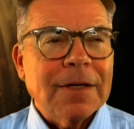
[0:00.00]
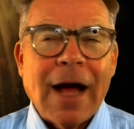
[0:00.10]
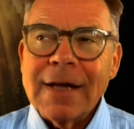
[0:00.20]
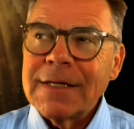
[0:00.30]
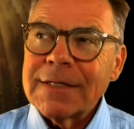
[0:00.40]

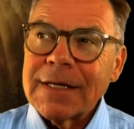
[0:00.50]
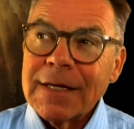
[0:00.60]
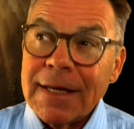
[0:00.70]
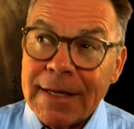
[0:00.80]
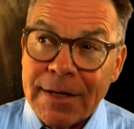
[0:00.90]
God
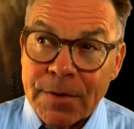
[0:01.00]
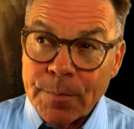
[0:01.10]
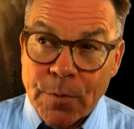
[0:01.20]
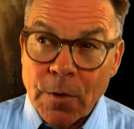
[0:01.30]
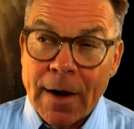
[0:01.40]
doesn't hear
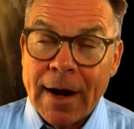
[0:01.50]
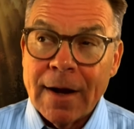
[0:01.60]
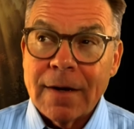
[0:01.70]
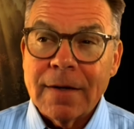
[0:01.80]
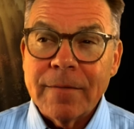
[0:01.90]

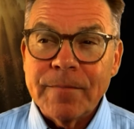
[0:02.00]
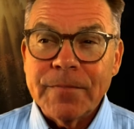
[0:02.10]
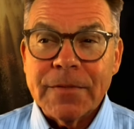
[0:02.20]
prayer.